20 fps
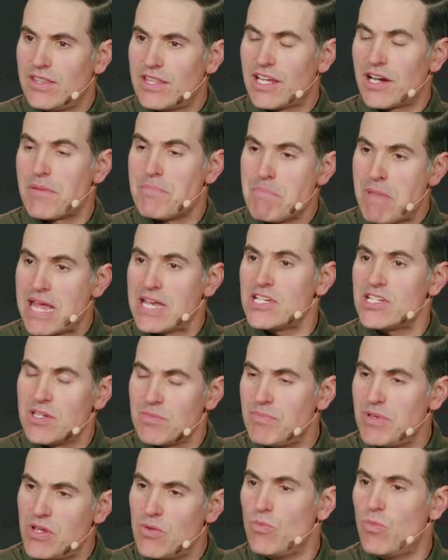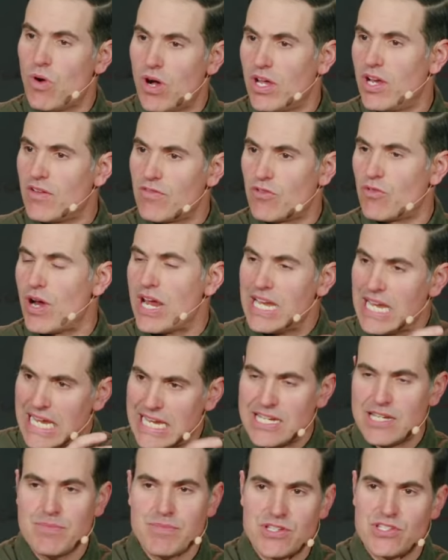that are meant to be one of great
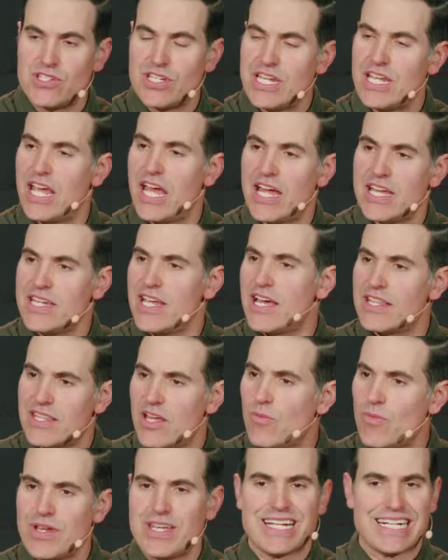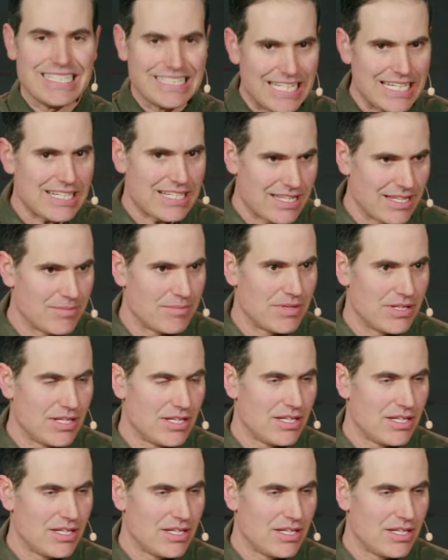intimacy, and yet then we neglect them.